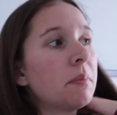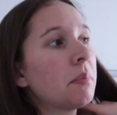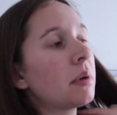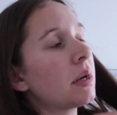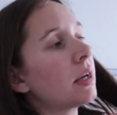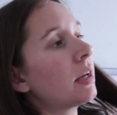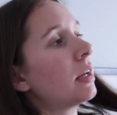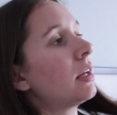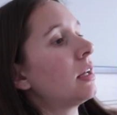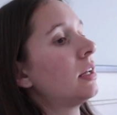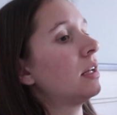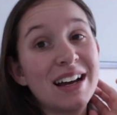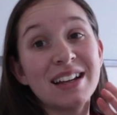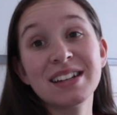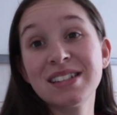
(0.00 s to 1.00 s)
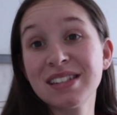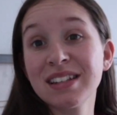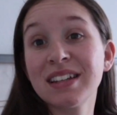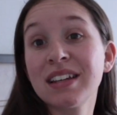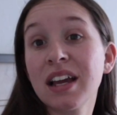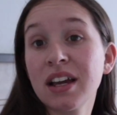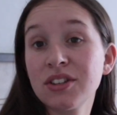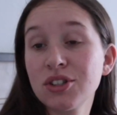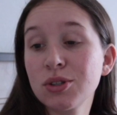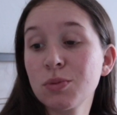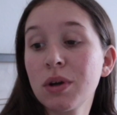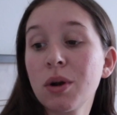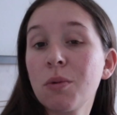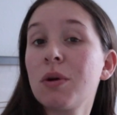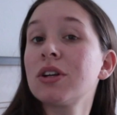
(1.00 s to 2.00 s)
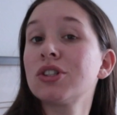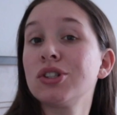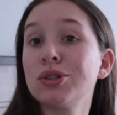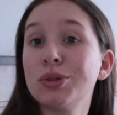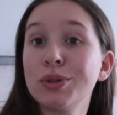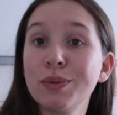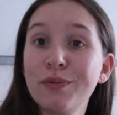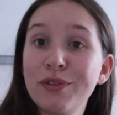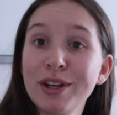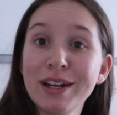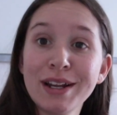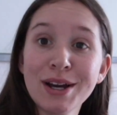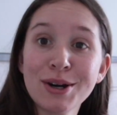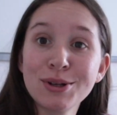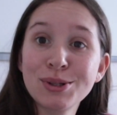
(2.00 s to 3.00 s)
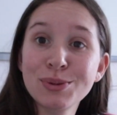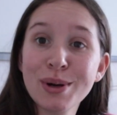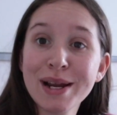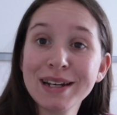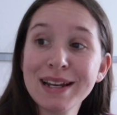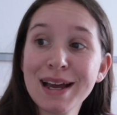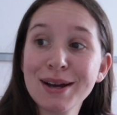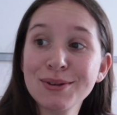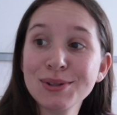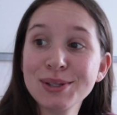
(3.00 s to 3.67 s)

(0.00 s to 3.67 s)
but honestly, I just want to watch YouTube videos right now,